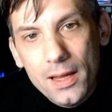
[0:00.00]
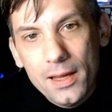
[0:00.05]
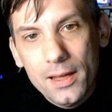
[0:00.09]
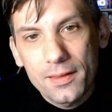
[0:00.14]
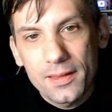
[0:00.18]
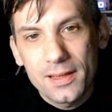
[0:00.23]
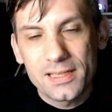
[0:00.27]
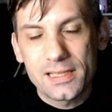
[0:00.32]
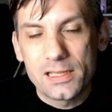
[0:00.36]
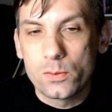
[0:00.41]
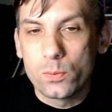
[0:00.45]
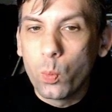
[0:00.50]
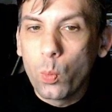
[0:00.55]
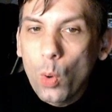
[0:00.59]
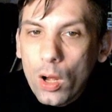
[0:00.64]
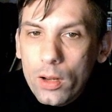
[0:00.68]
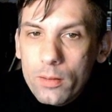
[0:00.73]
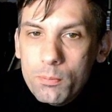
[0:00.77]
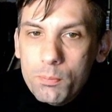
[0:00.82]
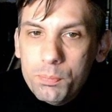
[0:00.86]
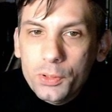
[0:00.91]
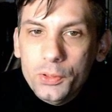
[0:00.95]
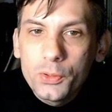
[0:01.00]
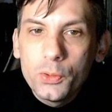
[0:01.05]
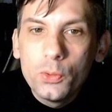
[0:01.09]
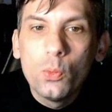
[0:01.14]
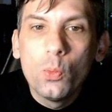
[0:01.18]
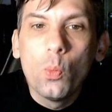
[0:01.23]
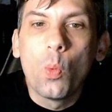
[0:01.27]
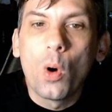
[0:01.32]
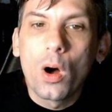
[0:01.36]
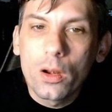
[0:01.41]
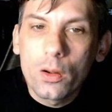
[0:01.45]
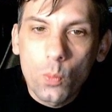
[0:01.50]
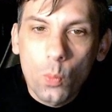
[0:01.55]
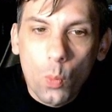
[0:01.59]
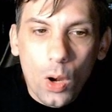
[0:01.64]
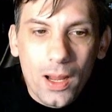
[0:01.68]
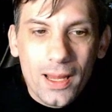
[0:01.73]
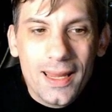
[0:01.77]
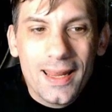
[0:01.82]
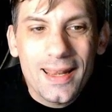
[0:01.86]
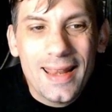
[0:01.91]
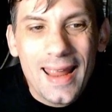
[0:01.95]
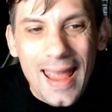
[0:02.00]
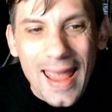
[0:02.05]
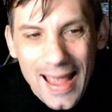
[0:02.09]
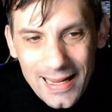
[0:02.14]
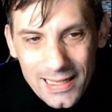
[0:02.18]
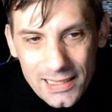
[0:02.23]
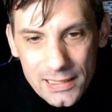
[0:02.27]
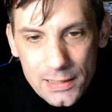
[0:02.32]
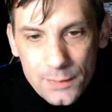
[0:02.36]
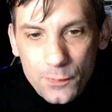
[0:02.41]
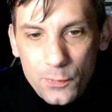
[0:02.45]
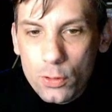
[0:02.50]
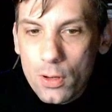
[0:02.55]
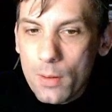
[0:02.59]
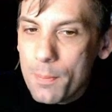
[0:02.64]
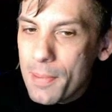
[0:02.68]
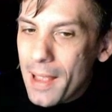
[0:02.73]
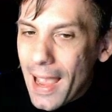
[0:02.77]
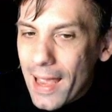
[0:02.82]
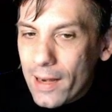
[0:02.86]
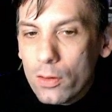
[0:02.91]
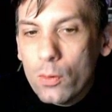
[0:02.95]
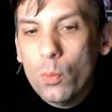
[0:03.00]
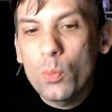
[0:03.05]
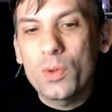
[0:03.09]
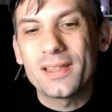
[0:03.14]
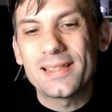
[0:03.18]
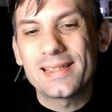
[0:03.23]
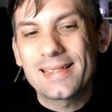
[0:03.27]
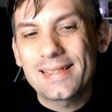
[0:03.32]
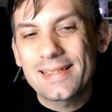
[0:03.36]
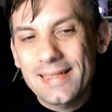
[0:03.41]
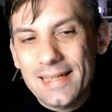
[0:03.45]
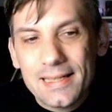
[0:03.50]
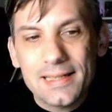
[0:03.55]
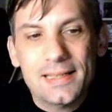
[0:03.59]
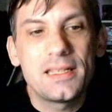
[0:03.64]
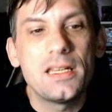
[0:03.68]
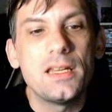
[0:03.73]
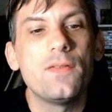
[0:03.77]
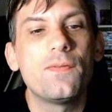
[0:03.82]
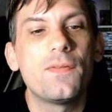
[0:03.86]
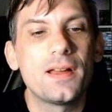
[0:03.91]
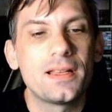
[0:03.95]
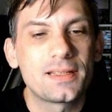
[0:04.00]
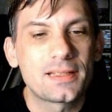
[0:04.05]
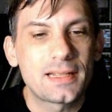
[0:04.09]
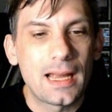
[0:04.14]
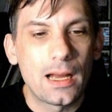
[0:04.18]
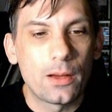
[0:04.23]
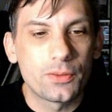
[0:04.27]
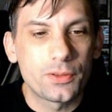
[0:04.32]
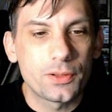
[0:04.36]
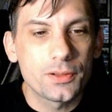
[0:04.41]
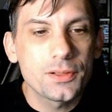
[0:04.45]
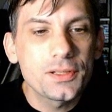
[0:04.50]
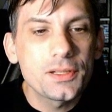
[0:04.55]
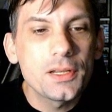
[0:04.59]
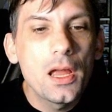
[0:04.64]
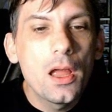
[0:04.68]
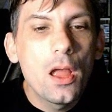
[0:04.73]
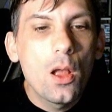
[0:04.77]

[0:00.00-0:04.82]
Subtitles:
This is 1 blue, 1 white, and X for a battle with 6 defense counters.